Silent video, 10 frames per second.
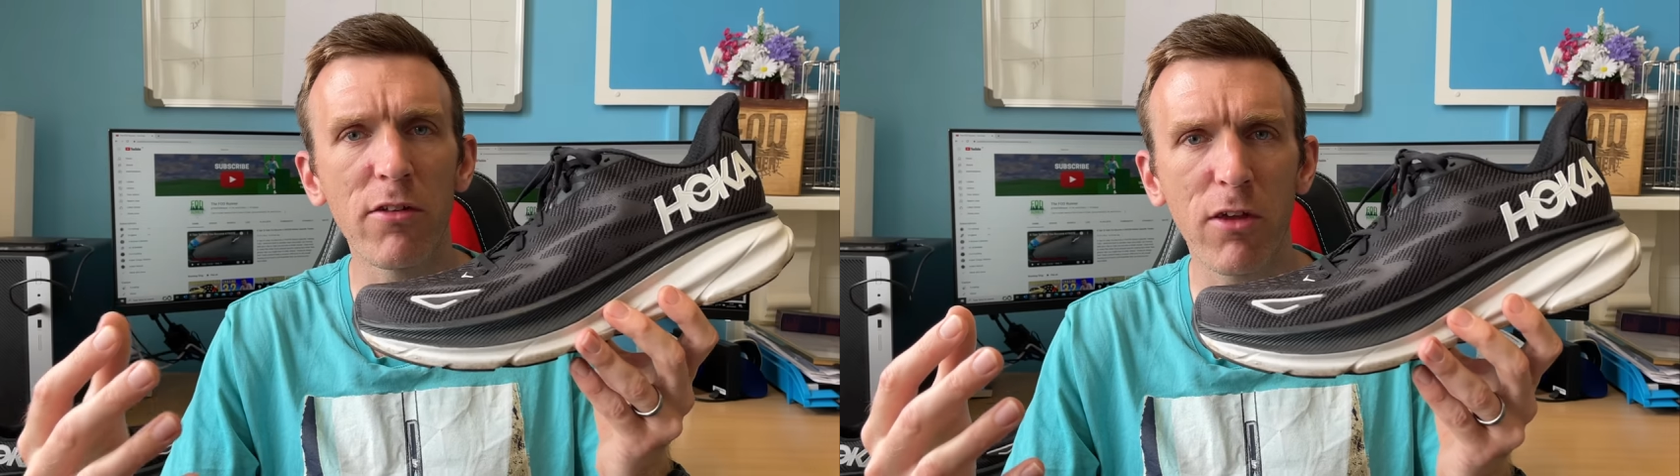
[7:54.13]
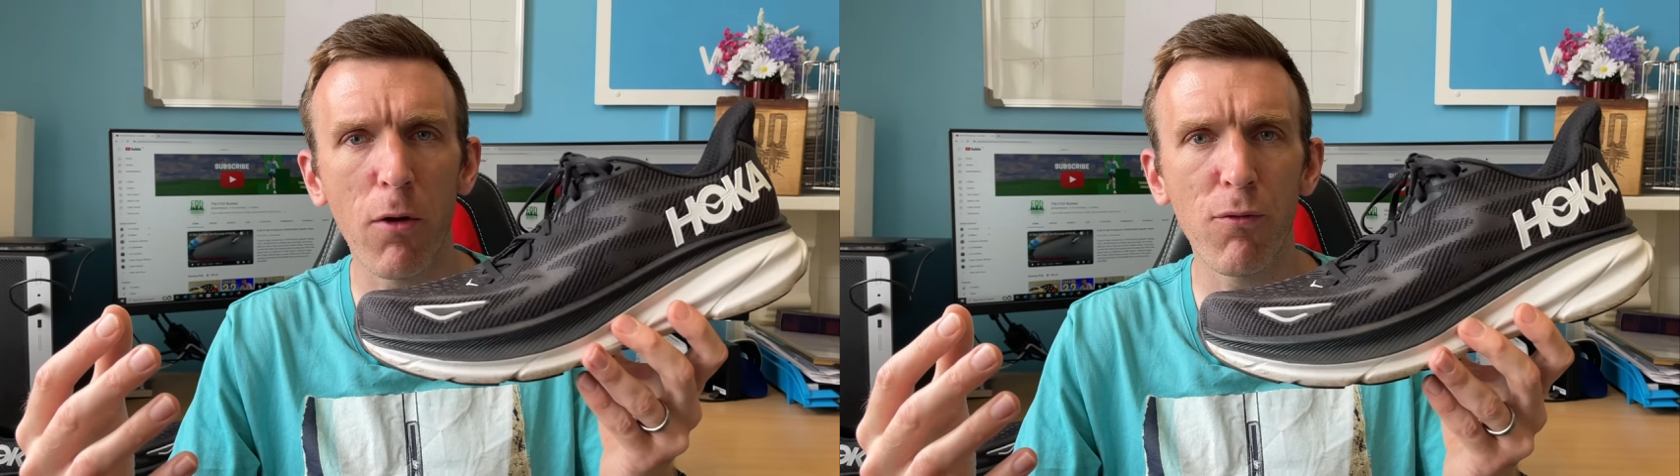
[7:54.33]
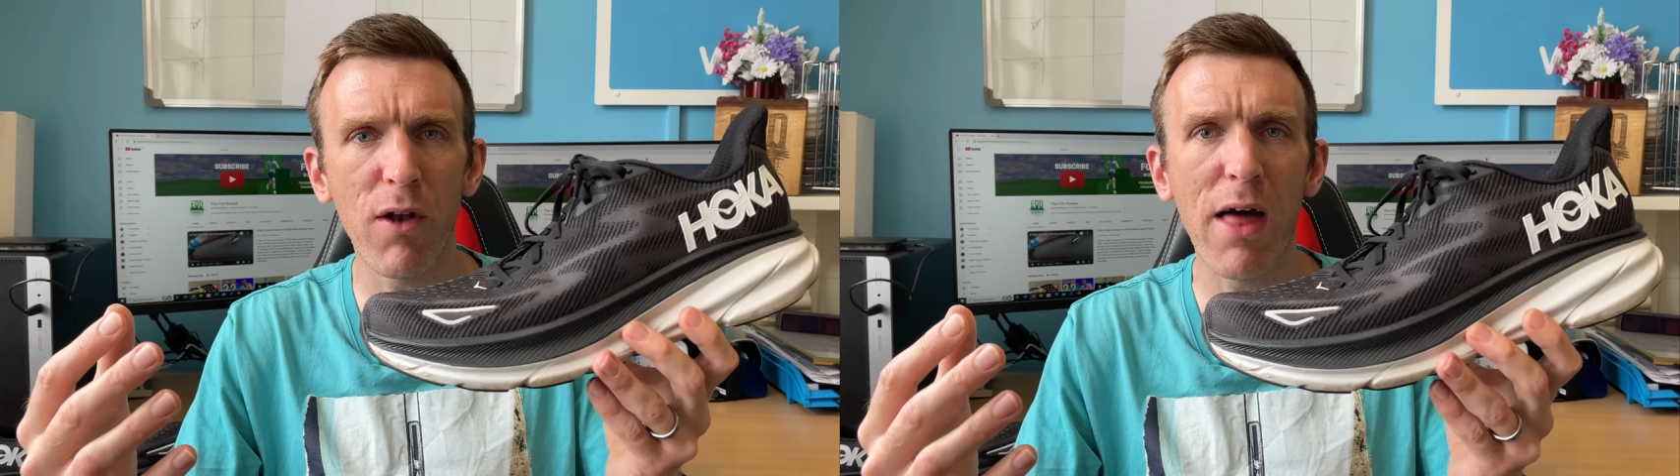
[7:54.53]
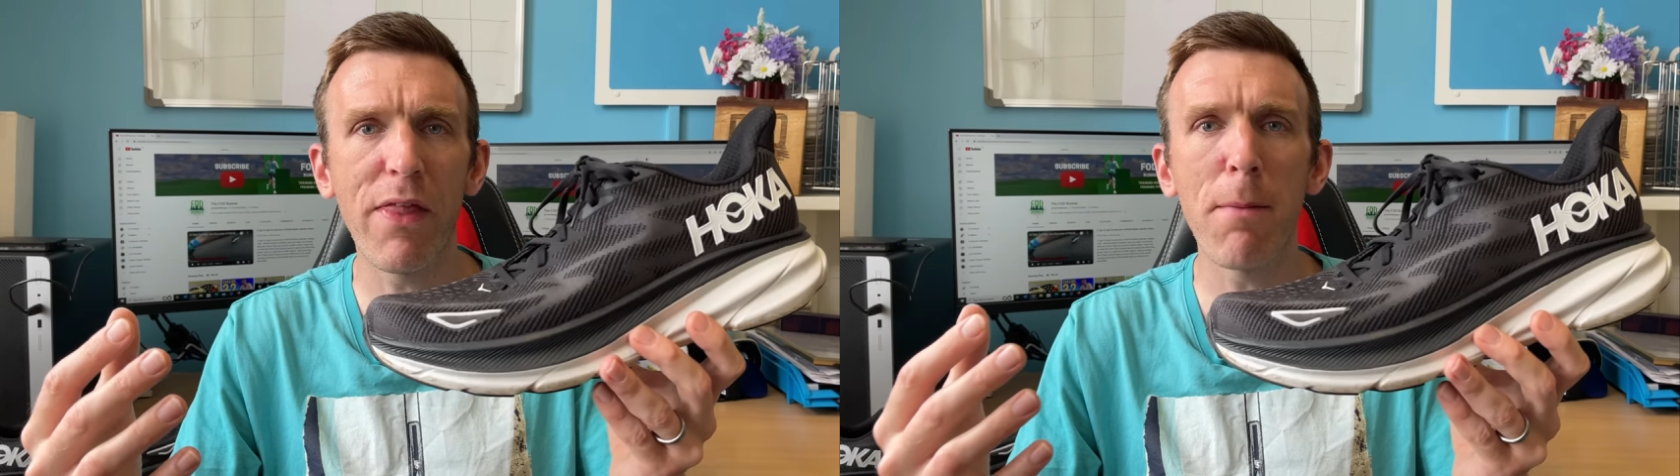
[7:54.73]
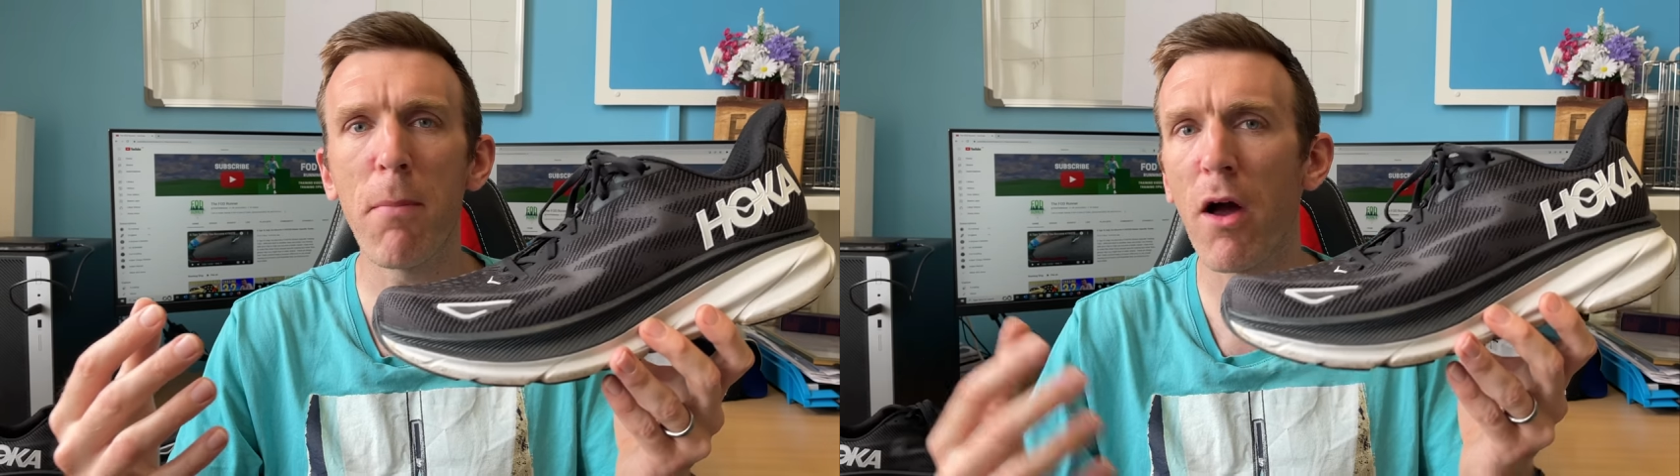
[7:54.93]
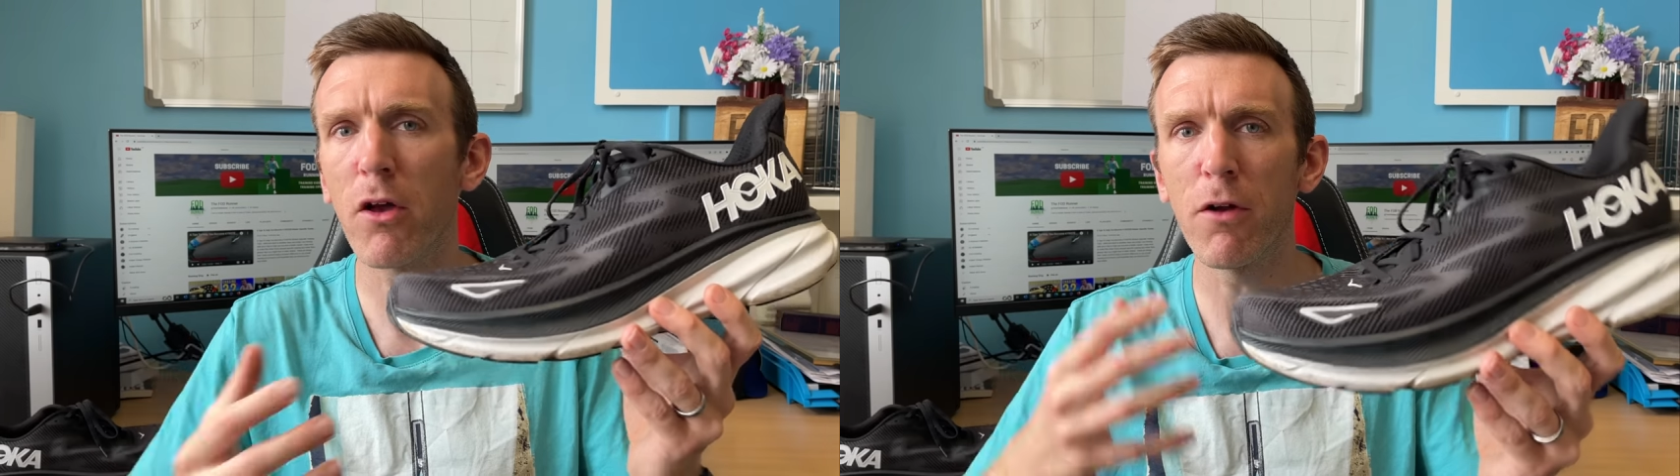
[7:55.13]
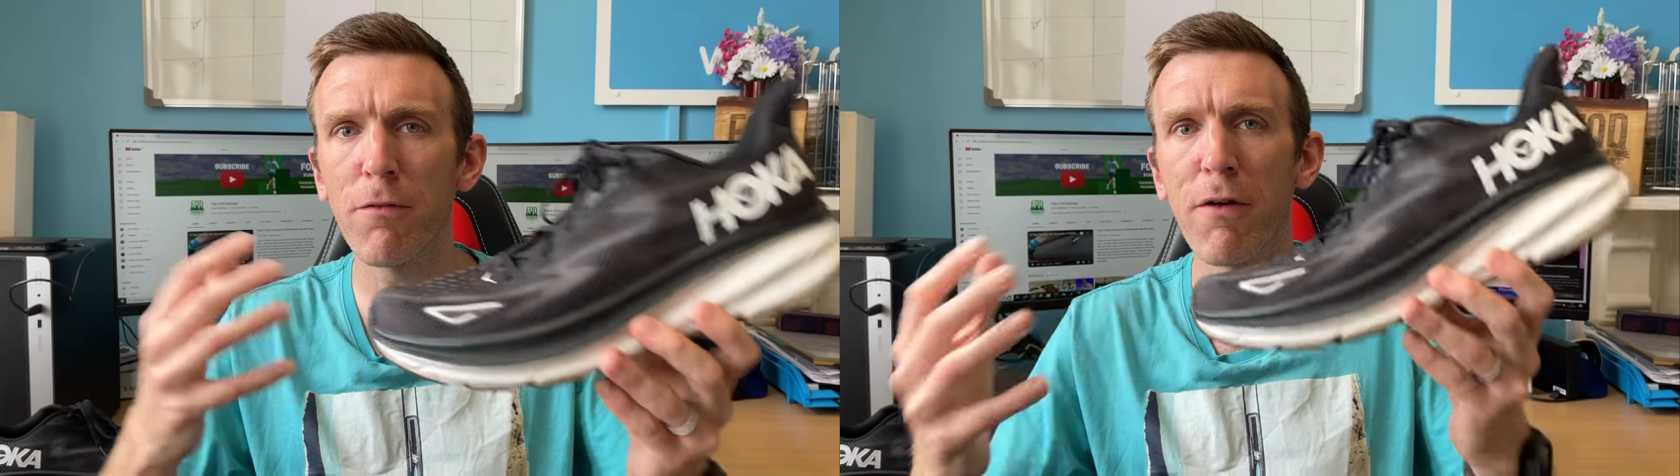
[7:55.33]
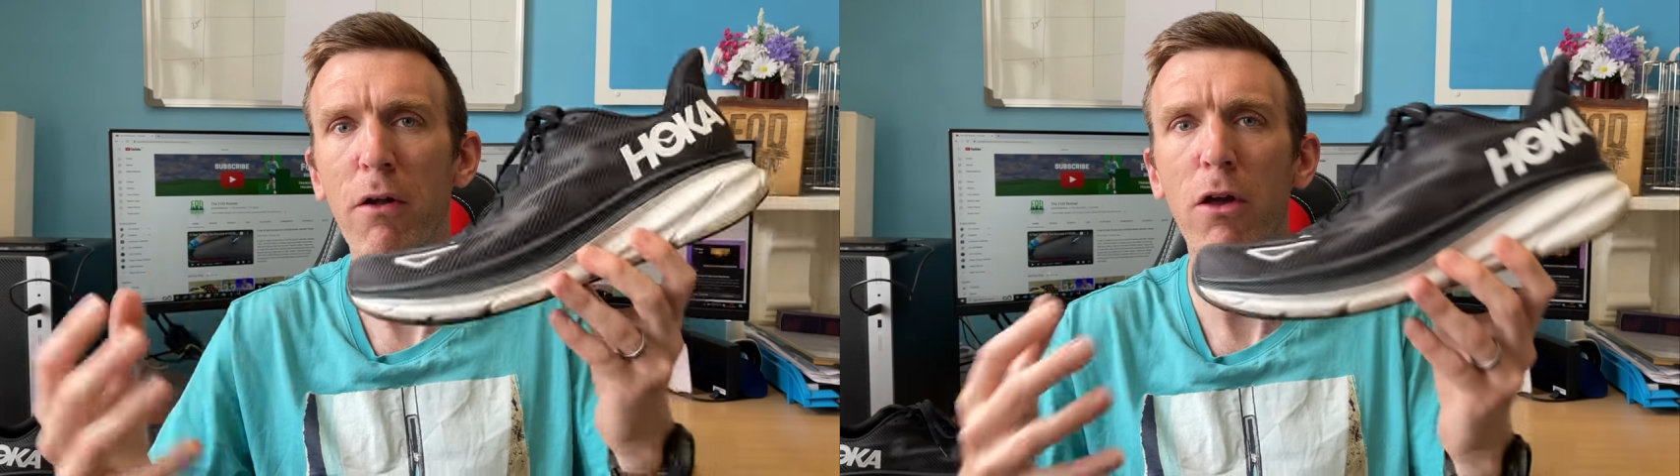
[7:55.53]
to go flat then, but I kind of
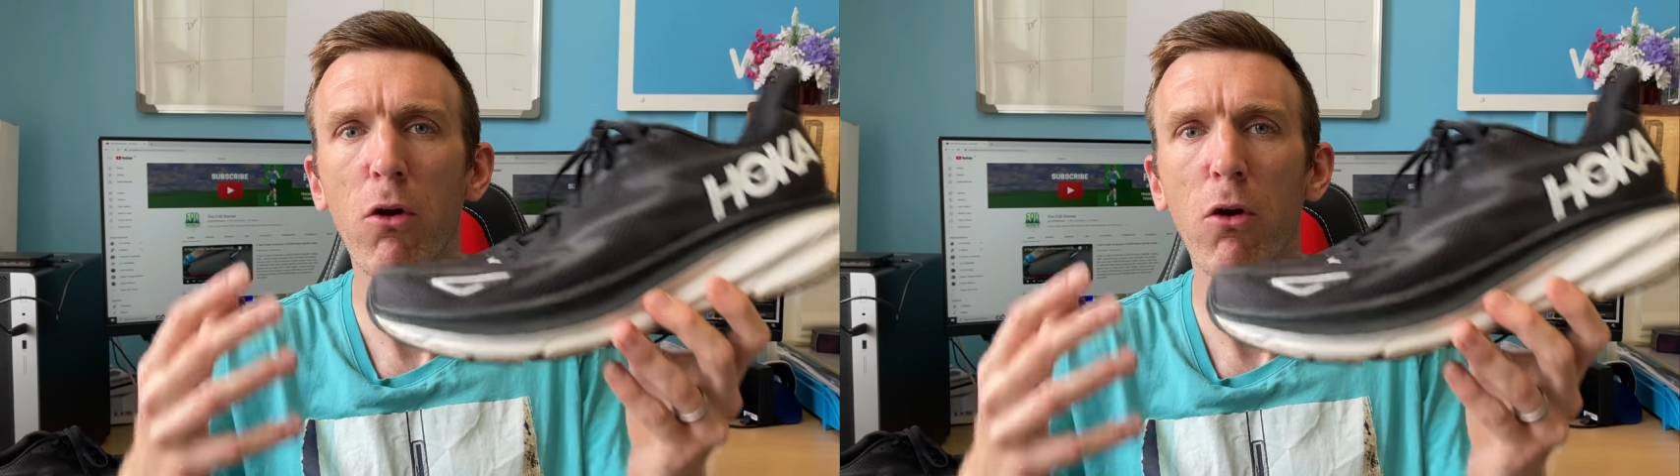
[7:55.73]
felt like,